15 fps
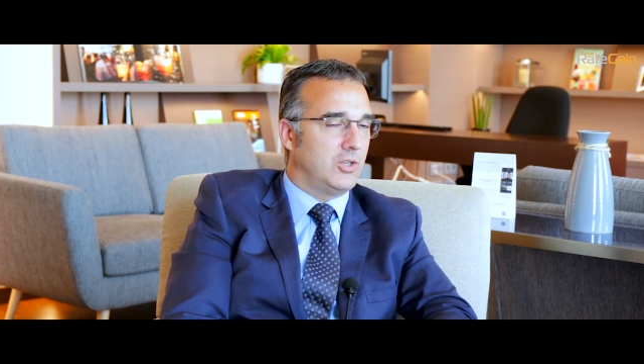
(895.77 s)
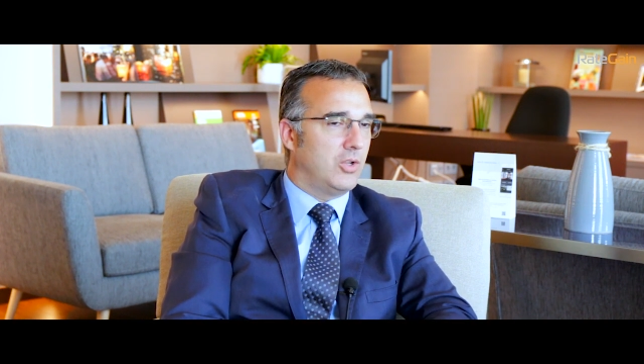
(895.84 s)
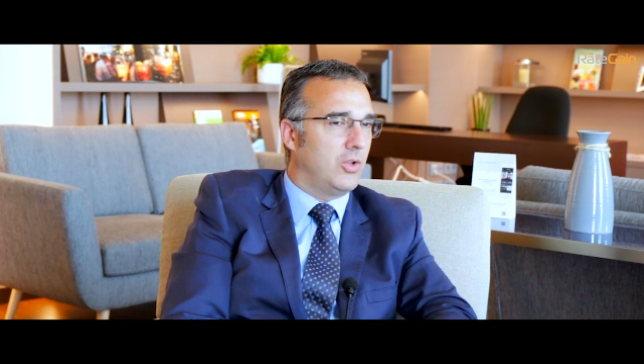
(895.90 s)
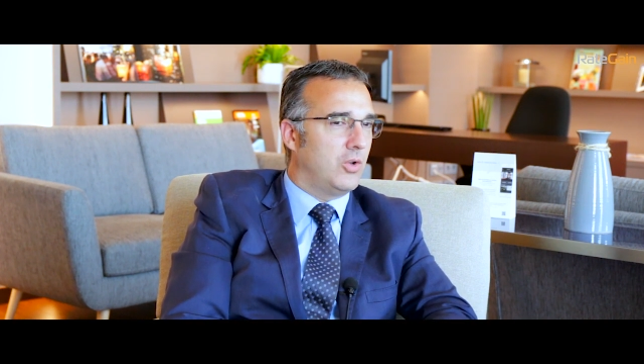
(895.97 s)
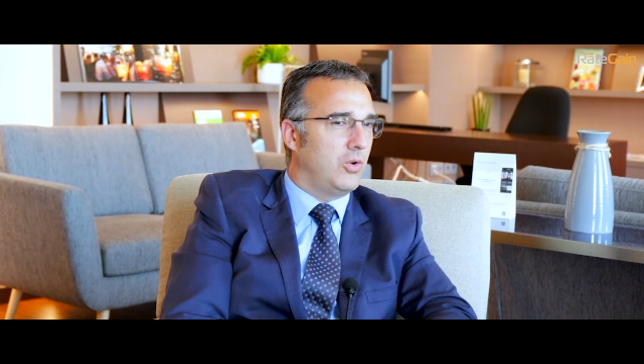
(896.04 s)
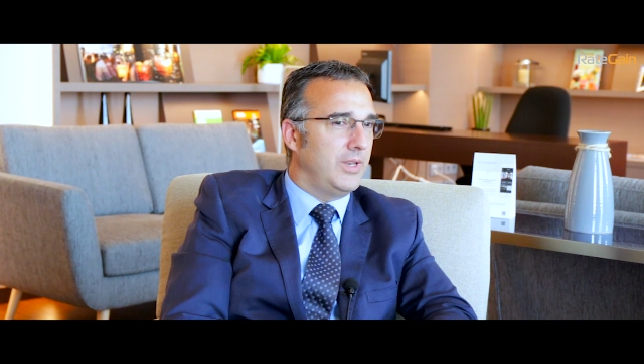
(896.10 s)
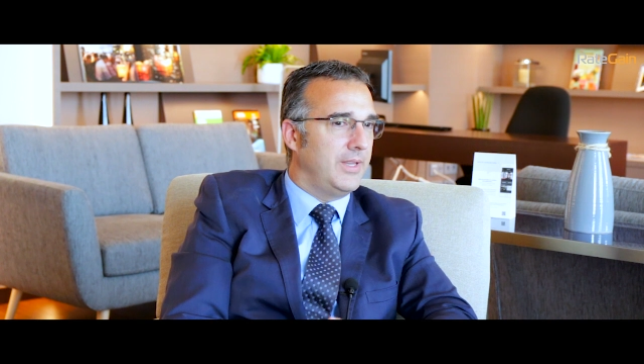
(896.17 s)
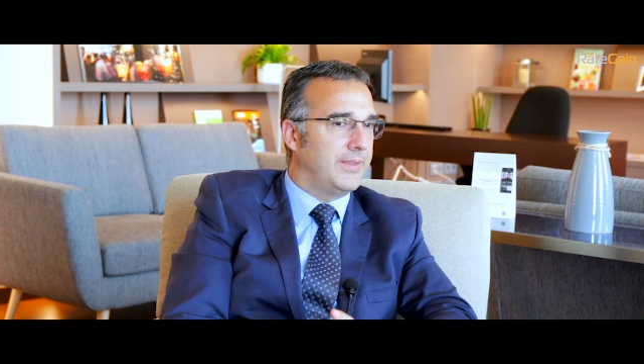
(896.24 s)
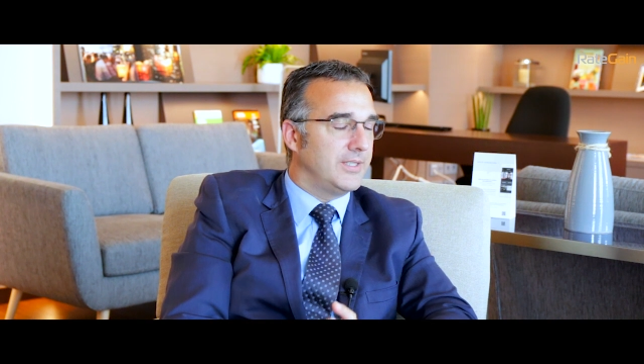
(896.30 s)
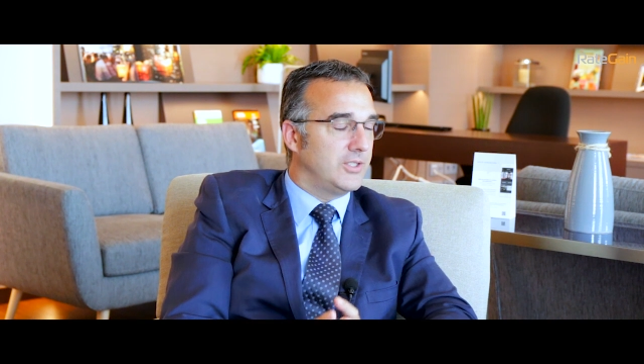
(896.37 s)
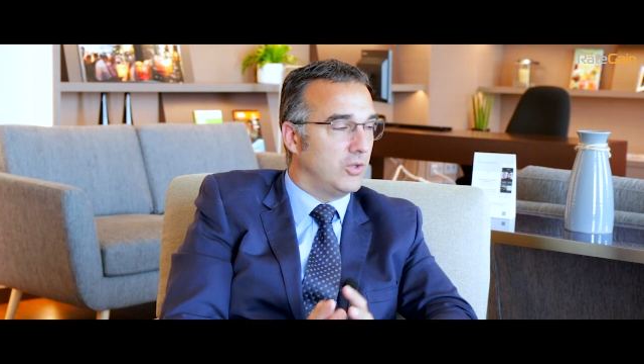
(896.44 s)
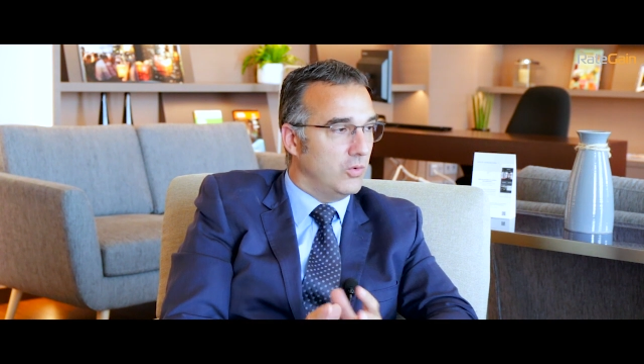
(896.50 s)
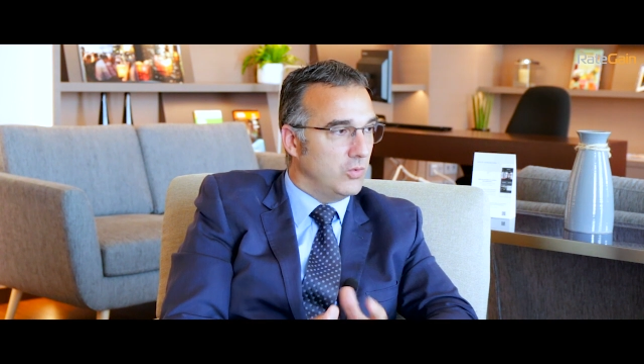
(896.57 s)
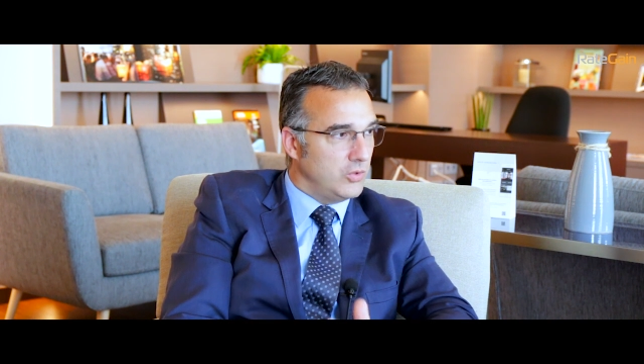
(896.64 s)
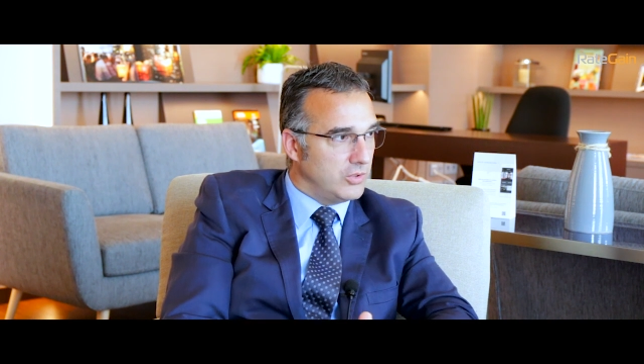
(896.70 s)
not only the
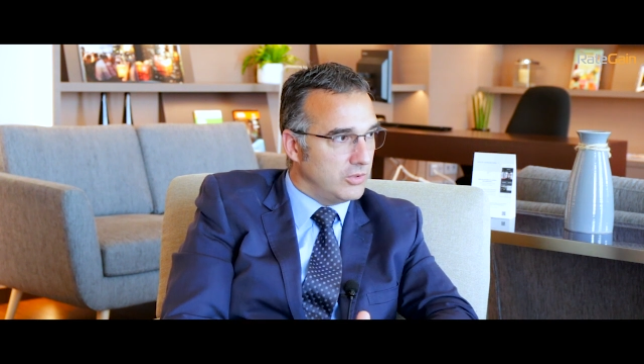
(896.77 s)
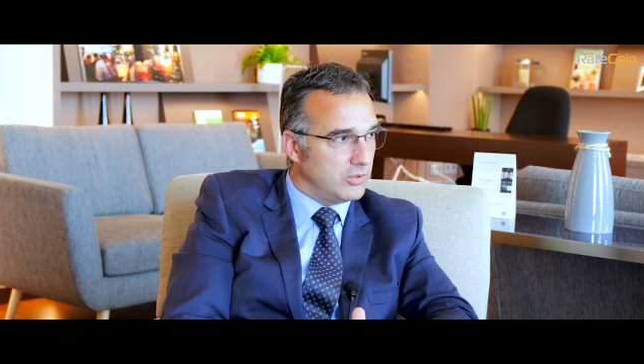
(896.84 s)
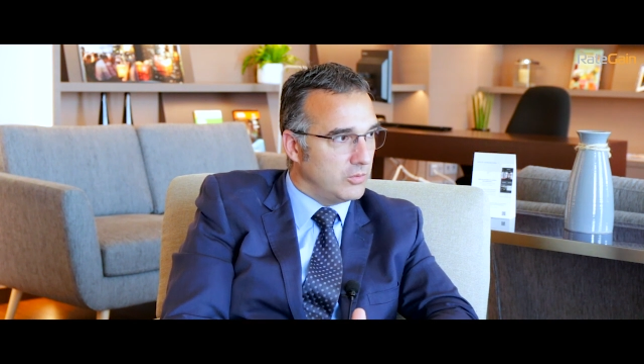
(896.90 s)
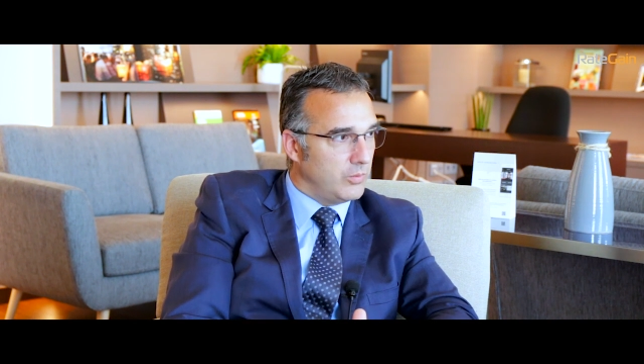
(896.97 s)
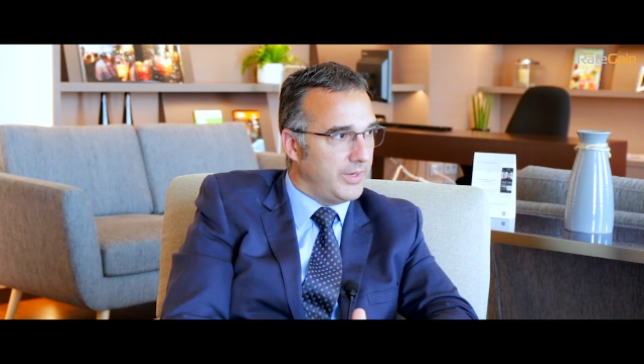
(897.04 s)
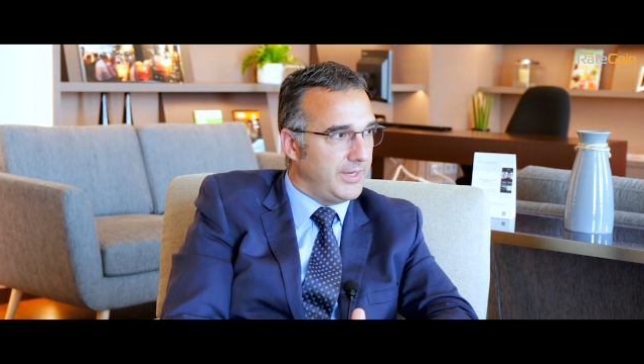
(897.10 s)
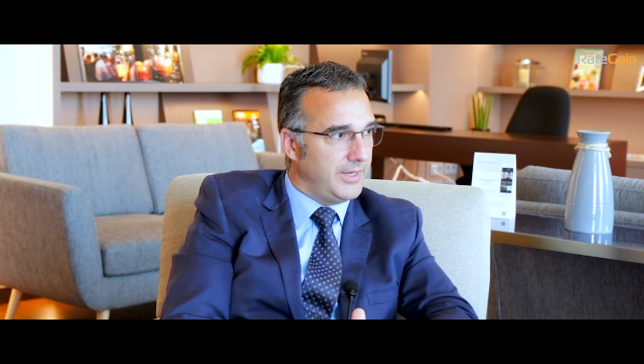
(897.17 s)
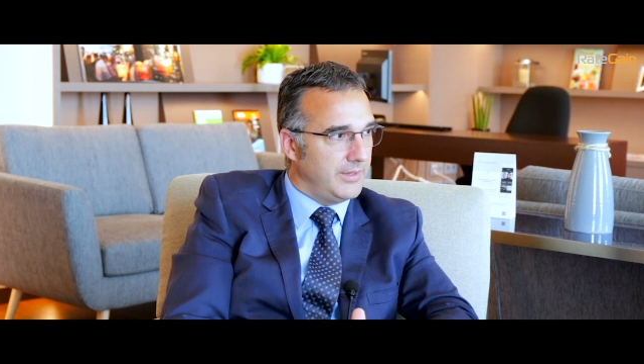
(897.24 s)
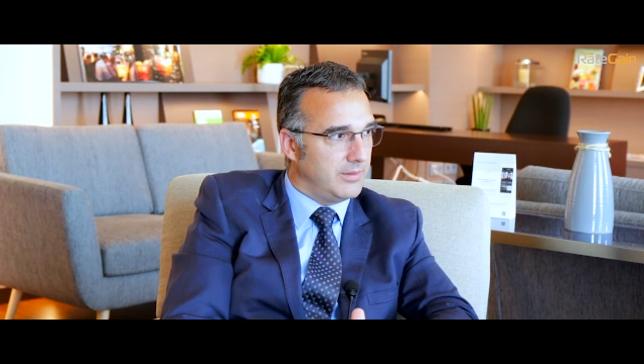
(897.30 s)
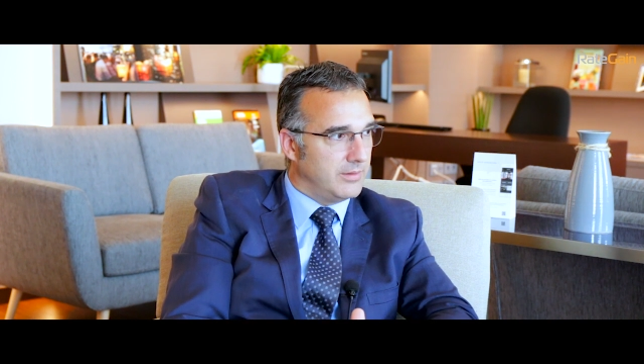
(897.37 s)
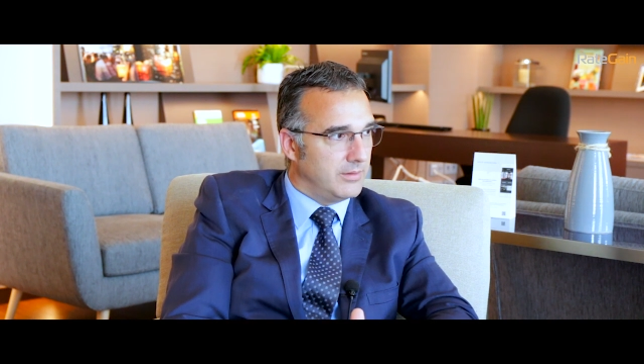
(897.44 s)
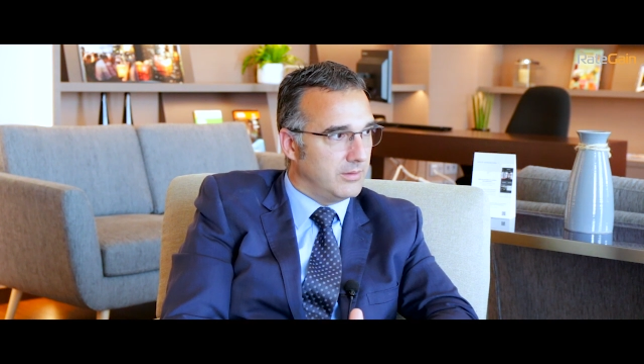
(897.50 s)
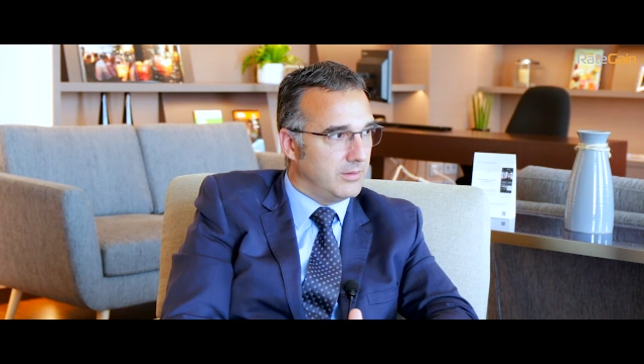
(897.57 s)
solutions we need,